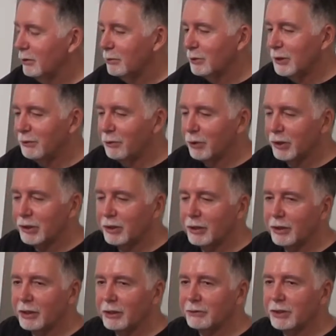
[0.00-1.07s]
was fortunate
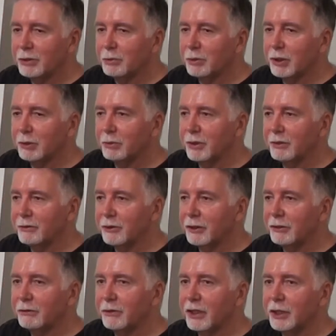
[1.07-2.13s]
enough to work with a
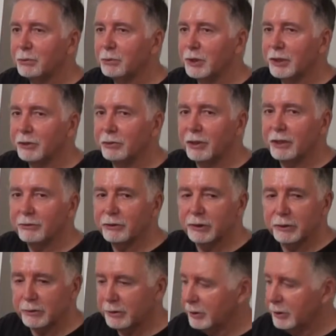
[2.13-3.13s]
very fine wood engraver